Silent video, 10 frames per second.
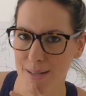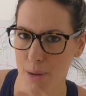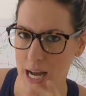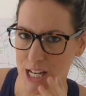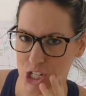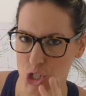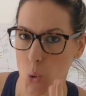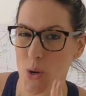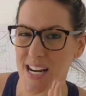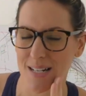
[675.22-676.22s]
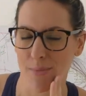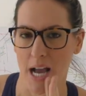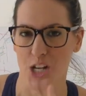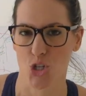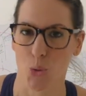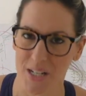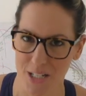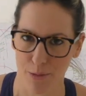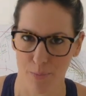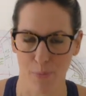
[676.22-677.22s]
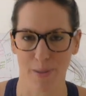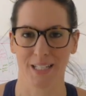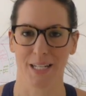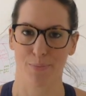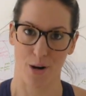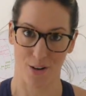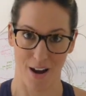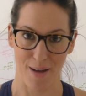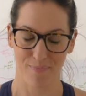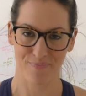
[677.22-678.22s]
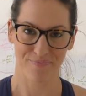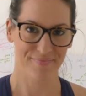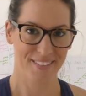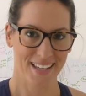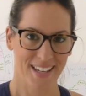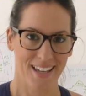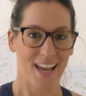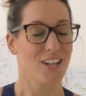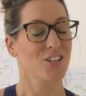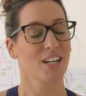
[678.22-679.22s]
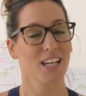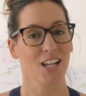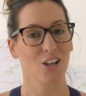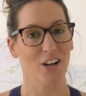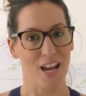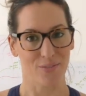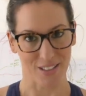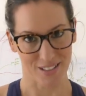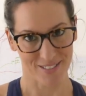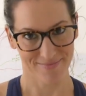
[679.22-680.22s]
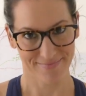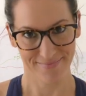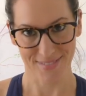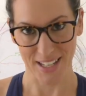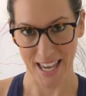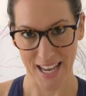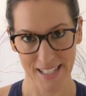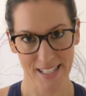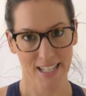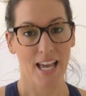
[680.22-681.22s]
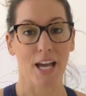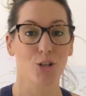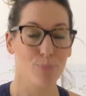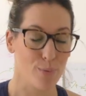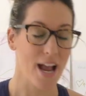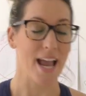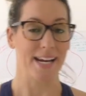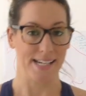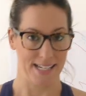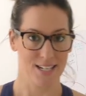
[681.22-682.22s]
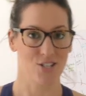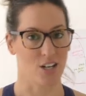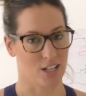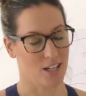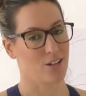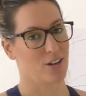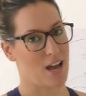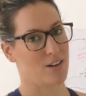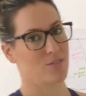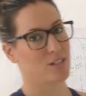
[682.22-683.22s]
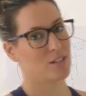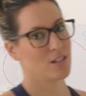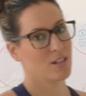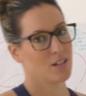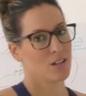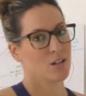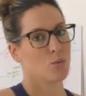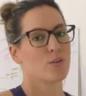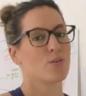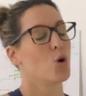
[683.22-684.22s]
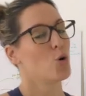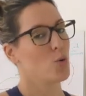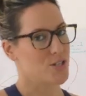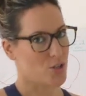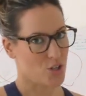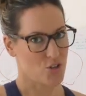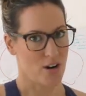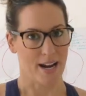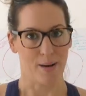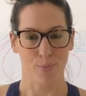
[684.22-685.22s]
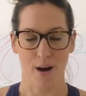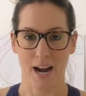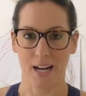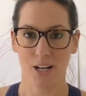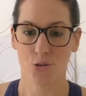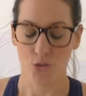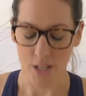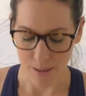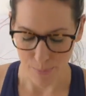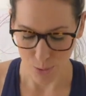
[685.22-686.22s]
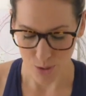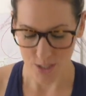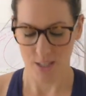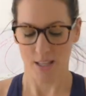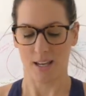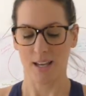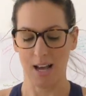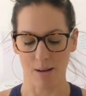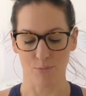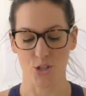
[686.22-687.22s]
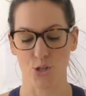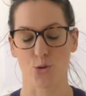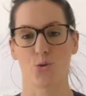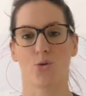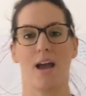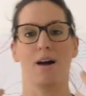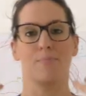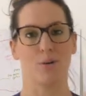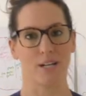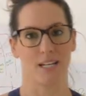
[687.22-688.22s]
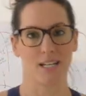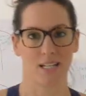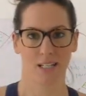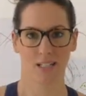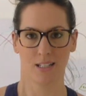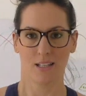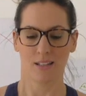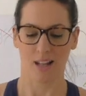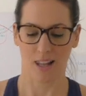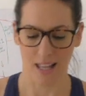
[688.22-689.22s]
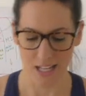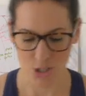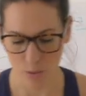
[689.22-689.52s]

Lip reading: my joint mobility program, and you're going to get a lot out of it, okay? And your brain is going to get a lot out of it. We've always got to train our brain through the inputs that comes through our body. The less